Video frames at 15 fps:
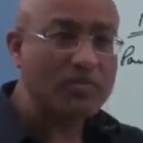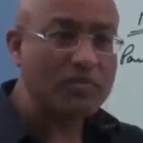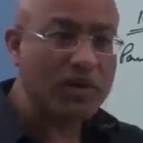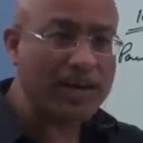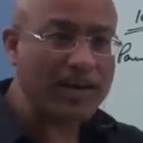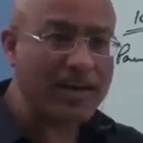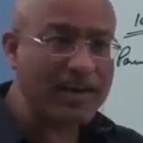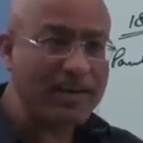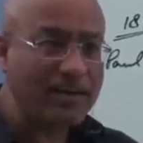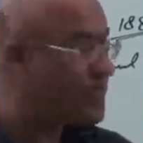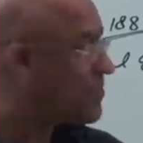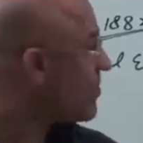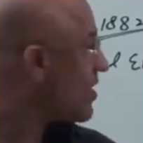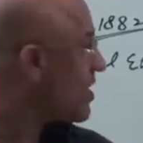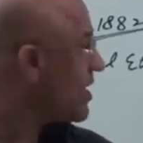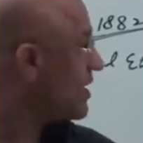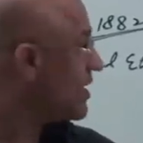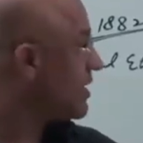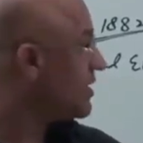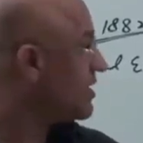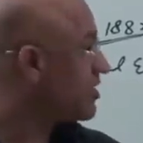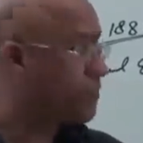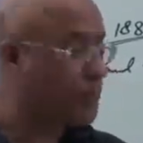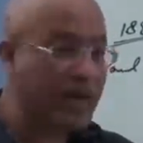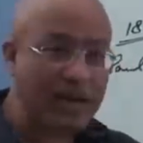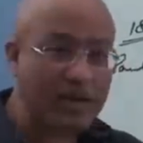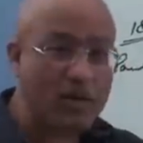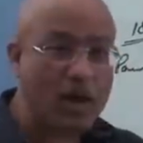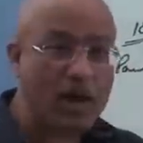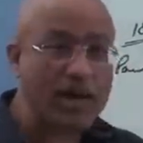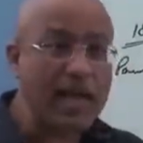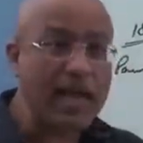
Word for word: blood and spinal cord